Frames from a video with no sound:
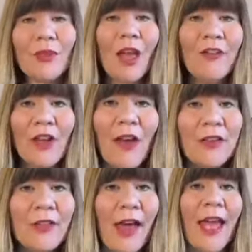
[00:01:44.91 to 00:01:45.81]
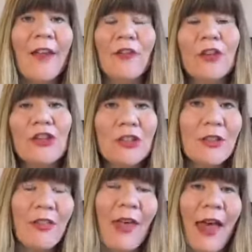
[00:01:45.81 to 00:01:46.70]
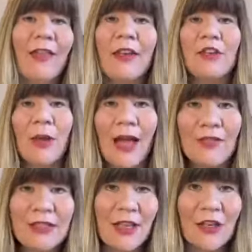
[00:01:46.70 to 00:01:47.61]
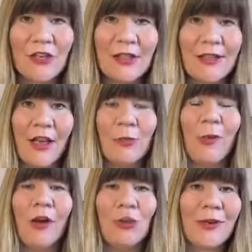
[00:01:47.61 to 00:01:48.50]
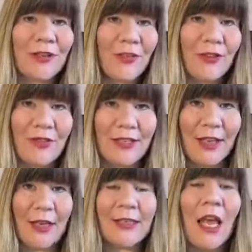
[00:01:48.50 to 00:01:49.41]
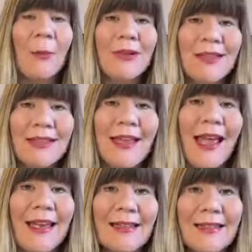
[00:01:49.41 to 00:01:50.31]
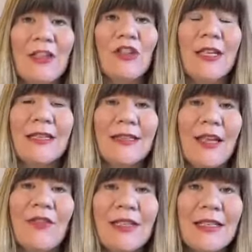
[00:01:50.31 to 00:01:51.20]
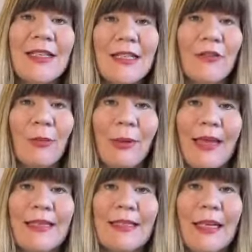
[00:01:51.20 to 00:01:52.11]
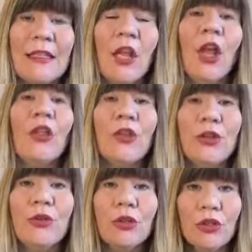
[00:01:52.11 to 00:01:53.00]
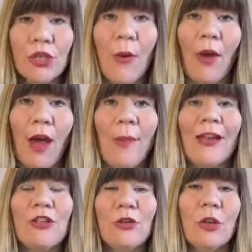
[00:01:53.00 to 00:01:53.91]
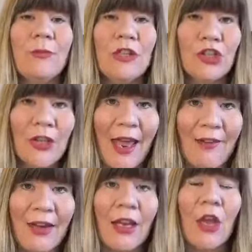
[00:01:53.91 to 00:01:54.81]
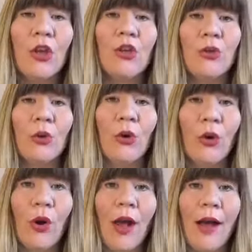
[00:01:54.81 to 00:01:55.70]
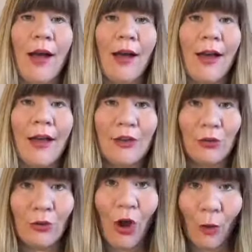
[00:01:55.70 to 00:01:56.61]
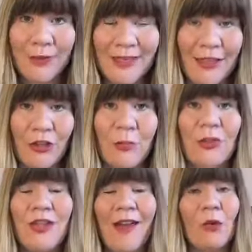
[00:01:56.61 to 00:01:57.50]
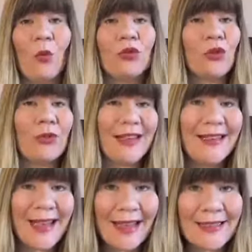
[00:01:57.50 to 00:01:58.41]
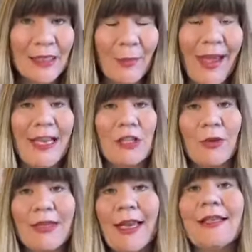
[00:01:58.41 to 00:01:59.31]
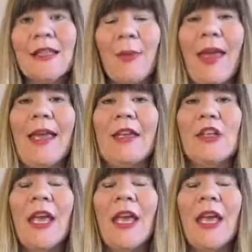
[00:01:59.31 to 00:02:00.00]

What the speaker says: I've covered that. If you're interested in that, then have a search in the search bar and you'll be able to find videos. But today is literally 17 different places that you can show up and you can be sharing your opt-in. You can be sharing what's called a landing page. So a landing page